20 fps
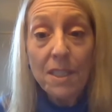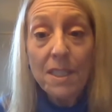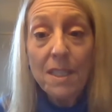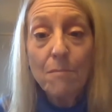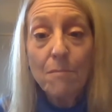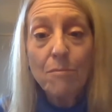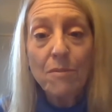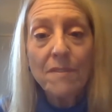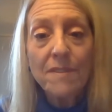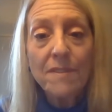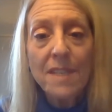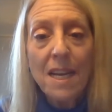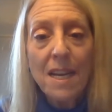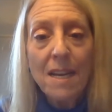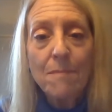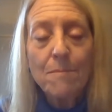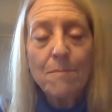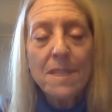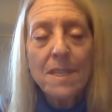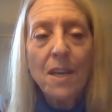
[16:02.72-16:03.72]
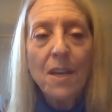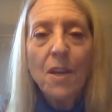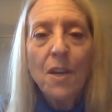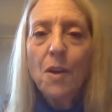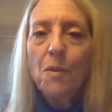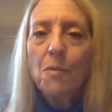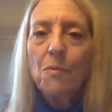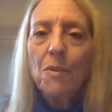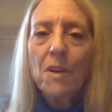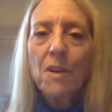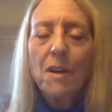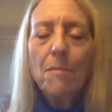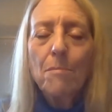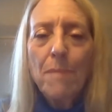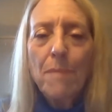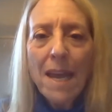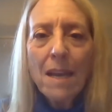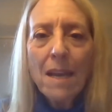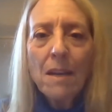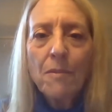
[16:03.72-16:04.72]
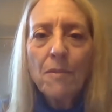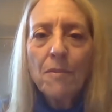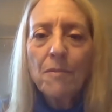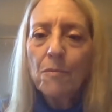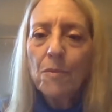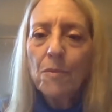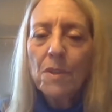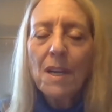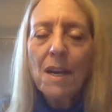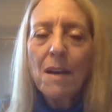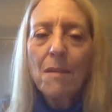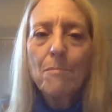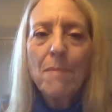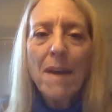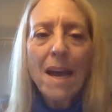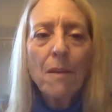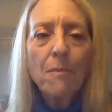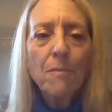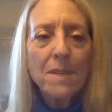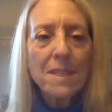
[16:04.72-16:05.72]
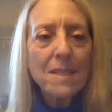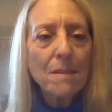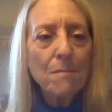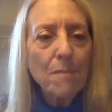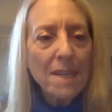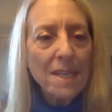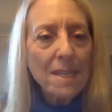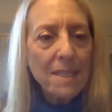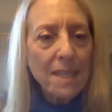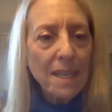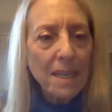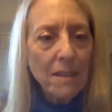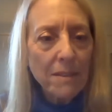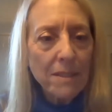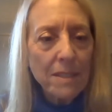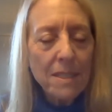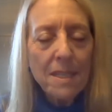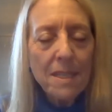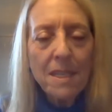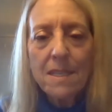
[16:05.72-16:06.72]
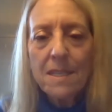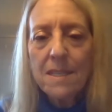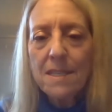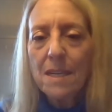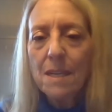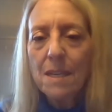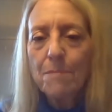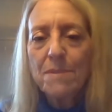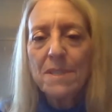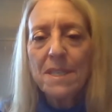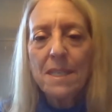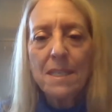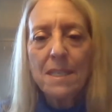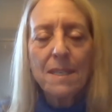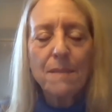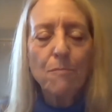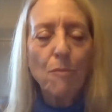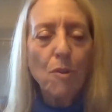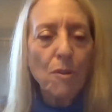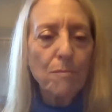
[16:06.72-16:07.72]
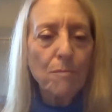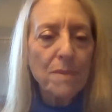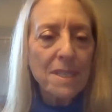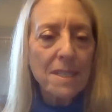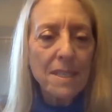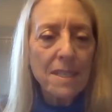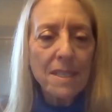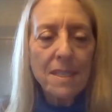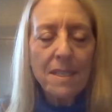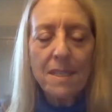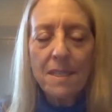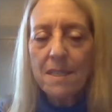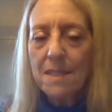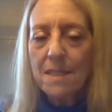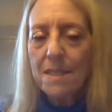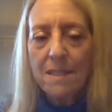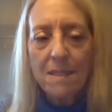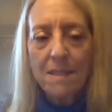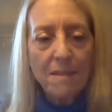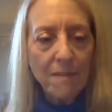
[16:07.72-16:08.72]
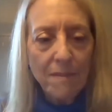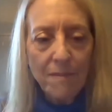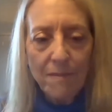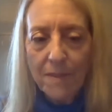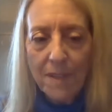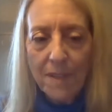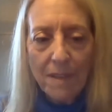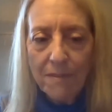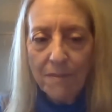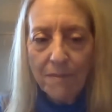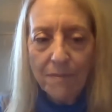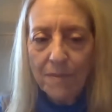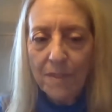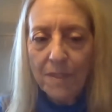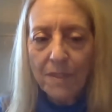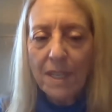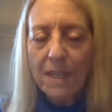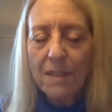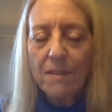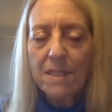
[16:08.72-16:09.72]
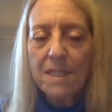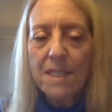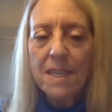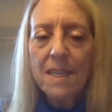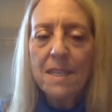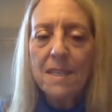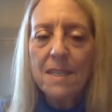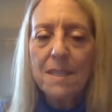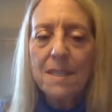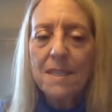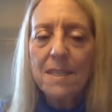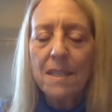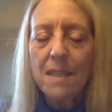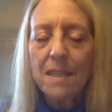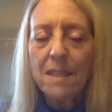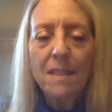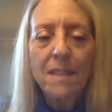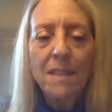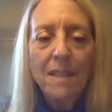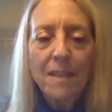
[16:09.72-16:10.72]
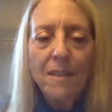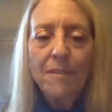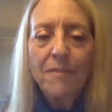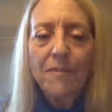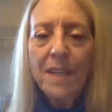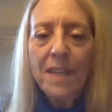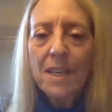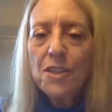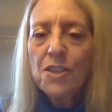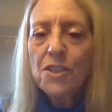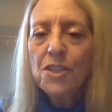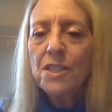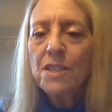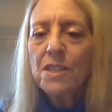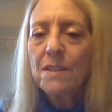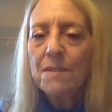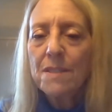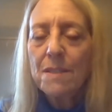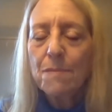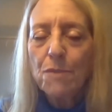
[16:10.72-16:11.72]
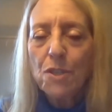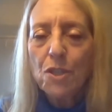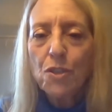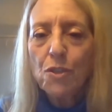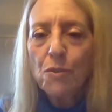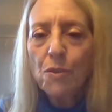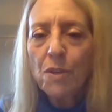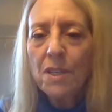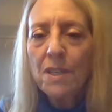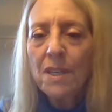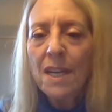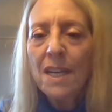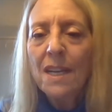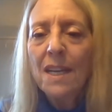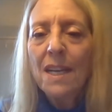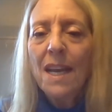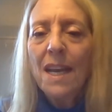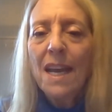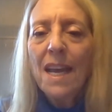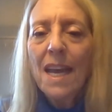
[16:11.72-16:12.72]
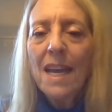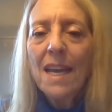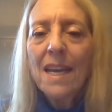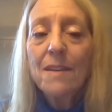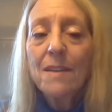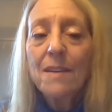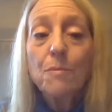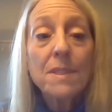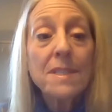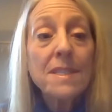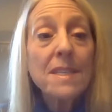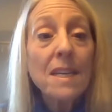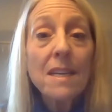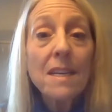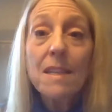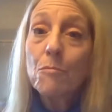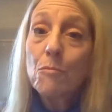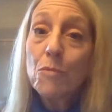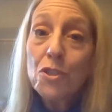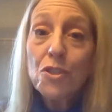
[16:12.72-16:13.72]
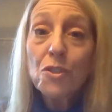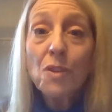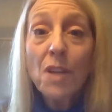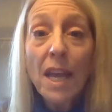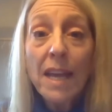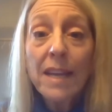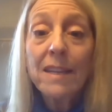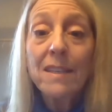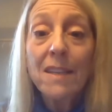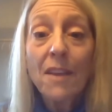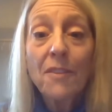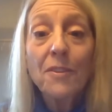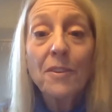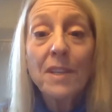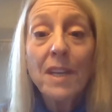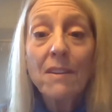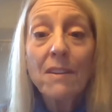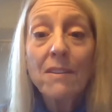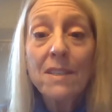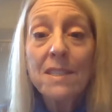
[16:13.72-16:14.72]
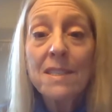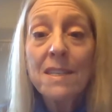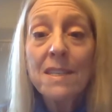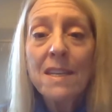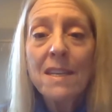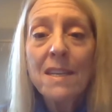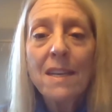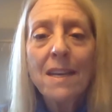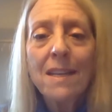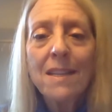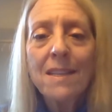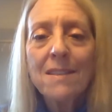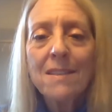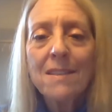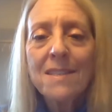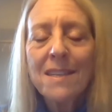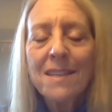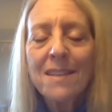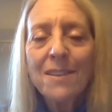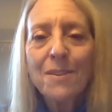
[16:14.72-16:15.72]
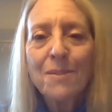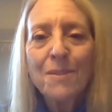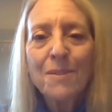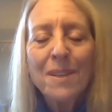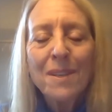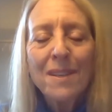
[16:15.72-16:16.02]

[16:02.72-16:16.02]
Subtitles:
number of times, where a bank will come back when somebody's guarantee is up, say a small business is, their guarantee is finished, it's matured, and we'll say to them, would you like another guarantee? And they'll say to you,